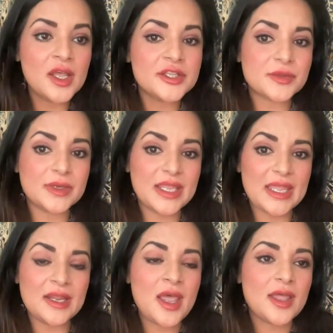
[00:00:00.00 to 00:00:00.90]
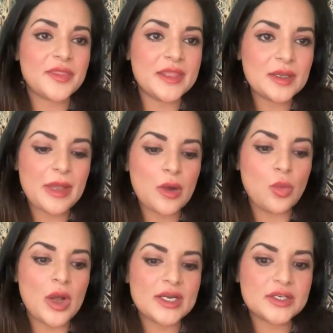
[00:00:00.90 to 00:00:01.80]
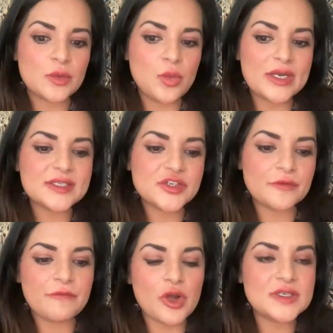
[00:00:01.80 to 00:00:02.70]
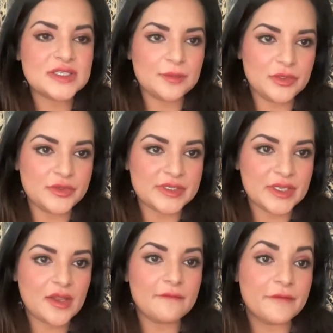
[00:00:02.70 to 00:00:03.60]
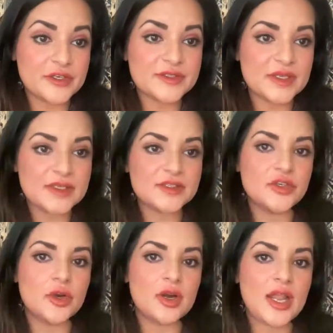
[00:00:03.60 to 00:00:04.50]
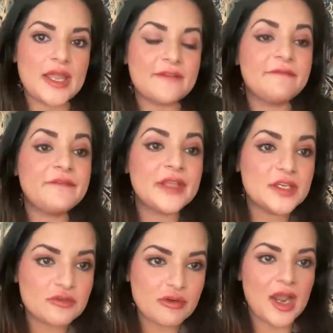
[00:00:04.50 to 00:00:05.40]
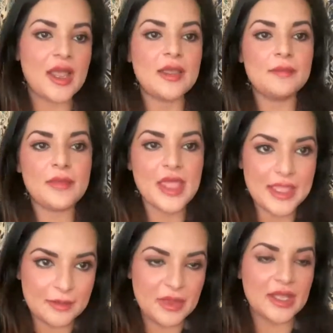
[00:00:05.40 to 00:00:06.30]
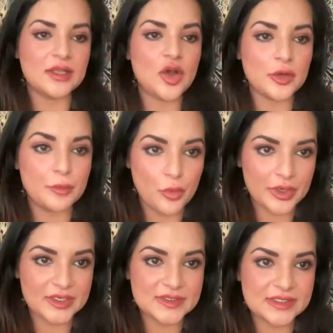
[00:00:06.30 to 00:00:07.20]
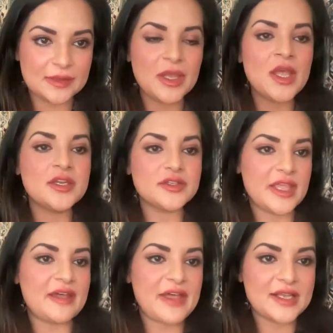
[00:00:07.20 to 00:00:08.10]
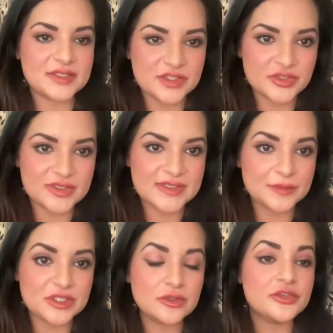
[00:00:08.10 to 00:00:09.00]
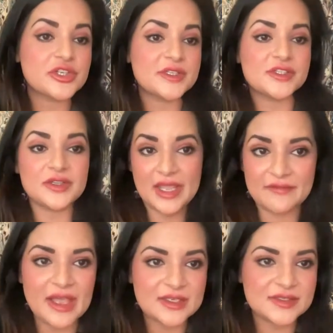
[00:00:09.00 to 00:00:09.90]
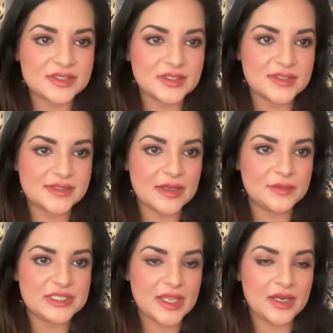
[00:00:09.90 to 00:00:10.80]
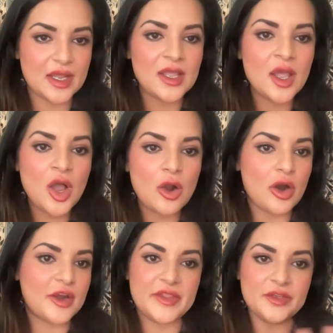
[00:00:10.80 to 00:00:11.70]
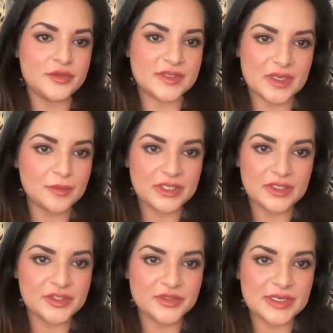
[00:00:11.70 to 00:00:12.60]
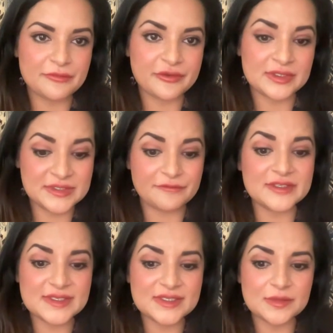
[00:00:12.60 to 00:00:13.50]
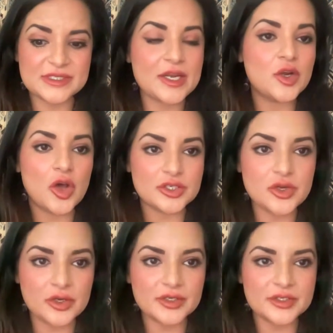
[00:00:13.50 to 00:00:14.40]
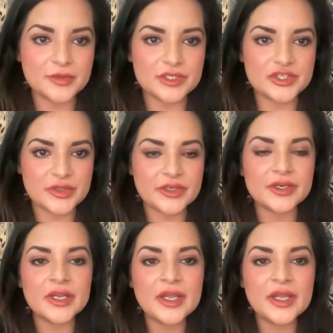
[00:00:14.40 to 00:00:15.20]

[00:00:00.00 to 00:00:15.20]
So again, think about what is your fraud team using versus your kind of fin crime AML onboarding team. Do they have access to the same solutions? Do they have access to the same data? Or are they using completely two different systems and not talking to each other?